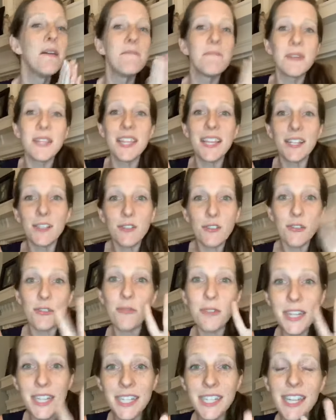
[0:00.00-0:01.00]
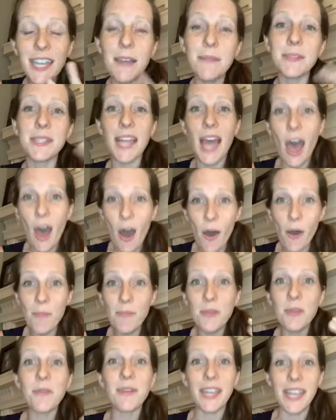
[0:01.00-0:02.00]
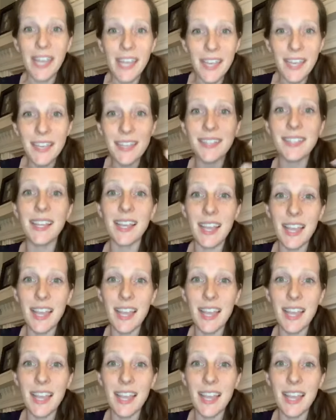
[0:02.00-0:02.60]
But these are three tips to help you ease